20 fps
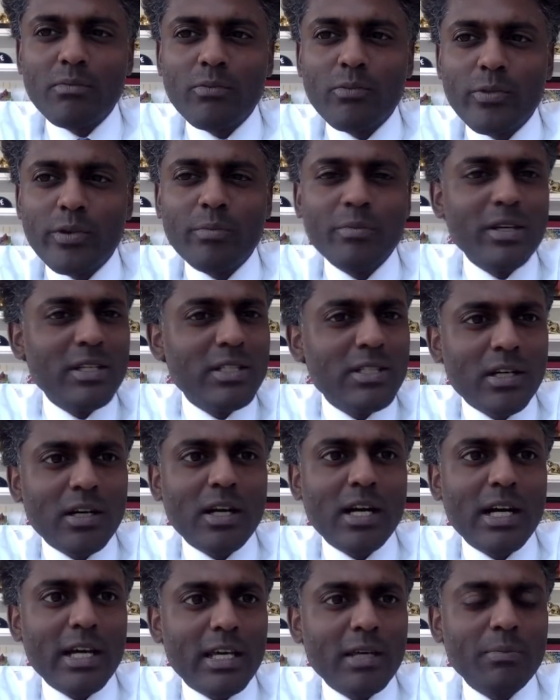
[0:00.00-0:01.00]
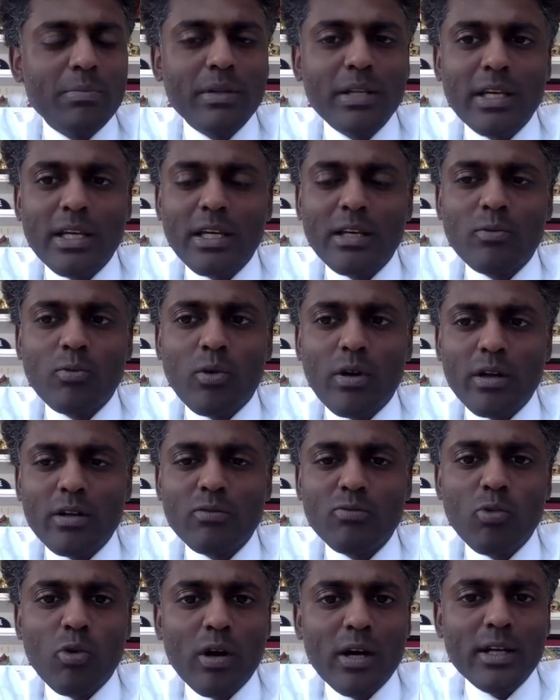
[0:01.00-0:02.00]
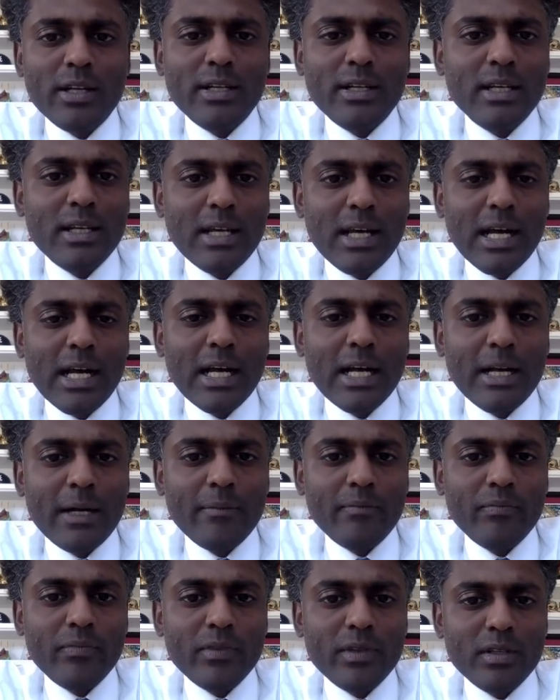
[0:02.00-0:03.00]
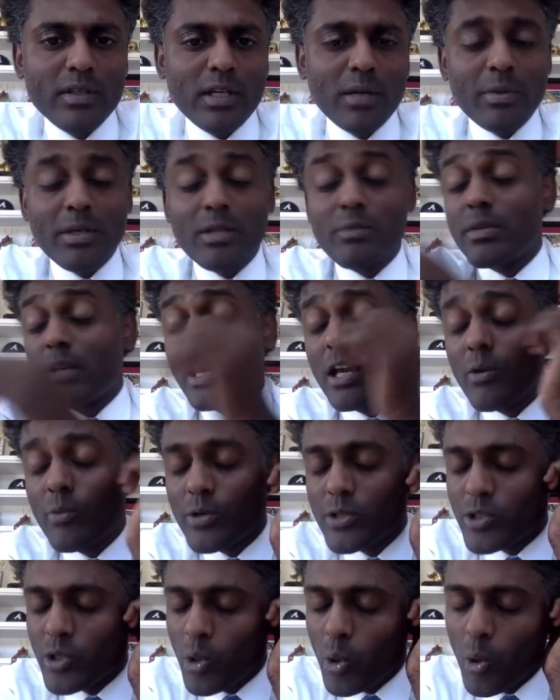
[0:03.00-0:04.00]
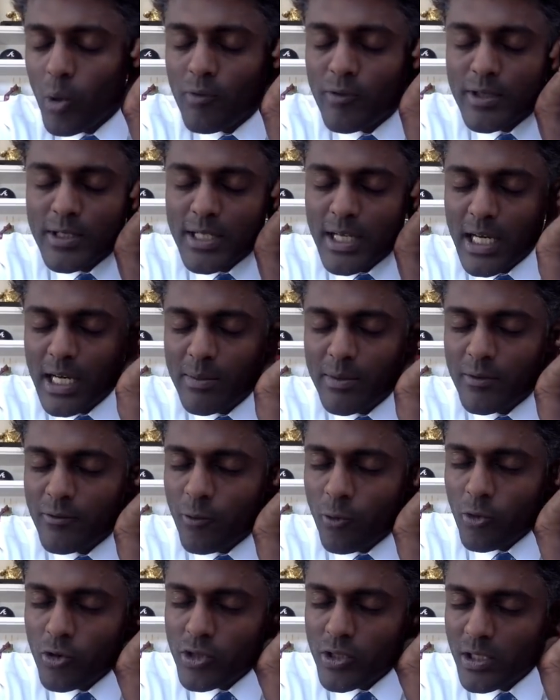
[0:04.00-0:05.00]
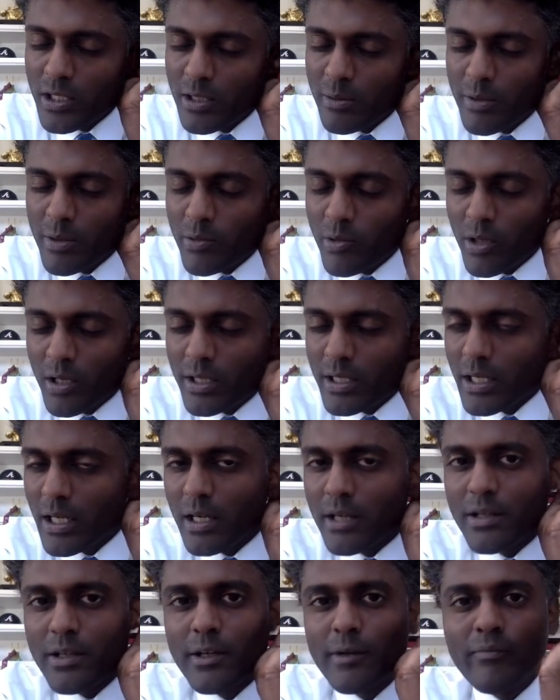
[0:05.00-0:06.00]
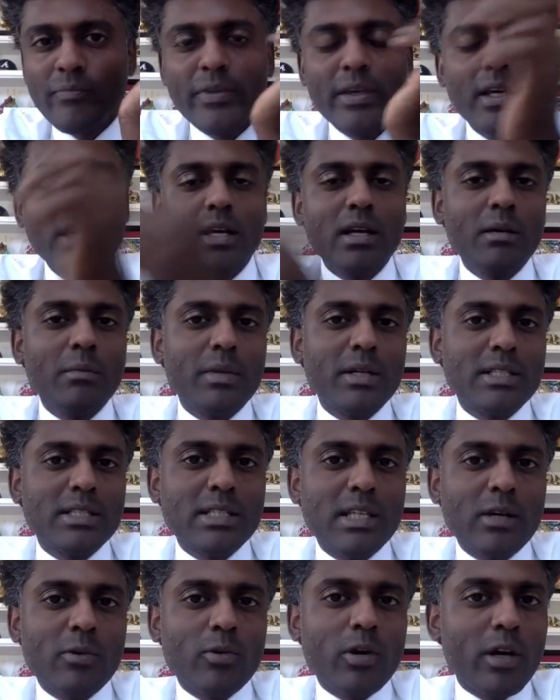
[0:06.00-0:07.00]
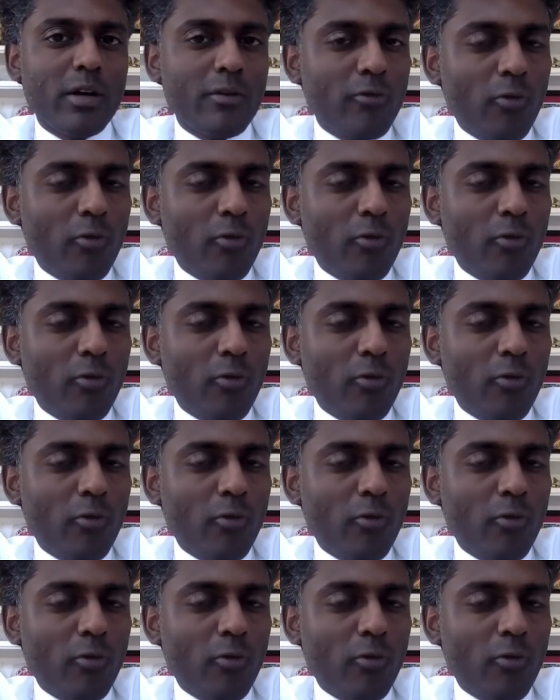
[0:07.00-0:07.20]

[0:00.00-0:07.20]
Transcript: we missed our hockey play 1-1. WNBA went to overtime. Unfortunately, we were on the under. But we're on a